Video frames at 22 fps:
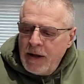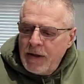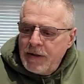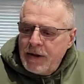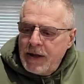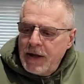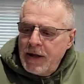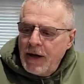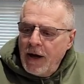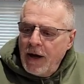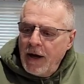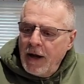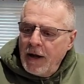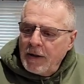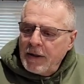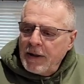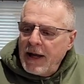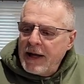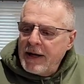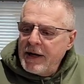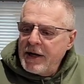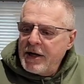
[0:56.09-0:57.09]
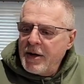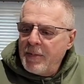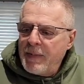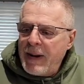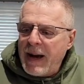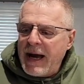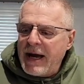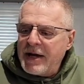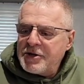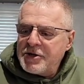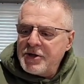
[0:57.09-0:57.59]
The uh, lighting
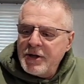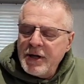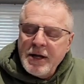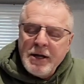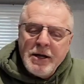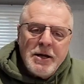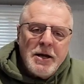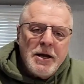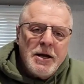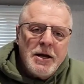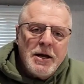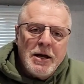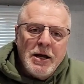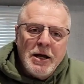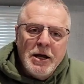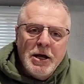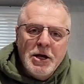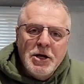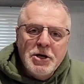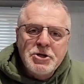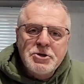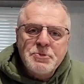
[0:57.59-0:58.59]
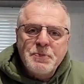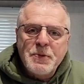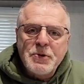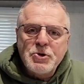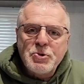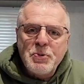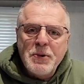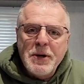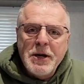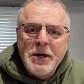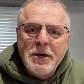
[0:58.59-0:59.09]
capacity is
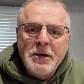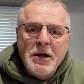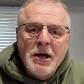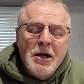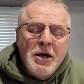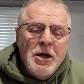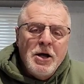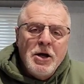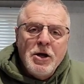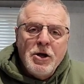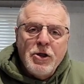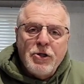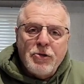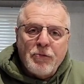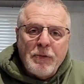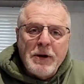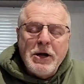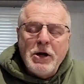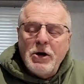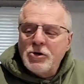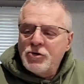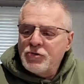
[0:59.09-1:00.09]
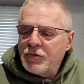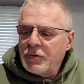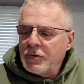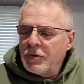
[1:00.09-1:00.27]
between 300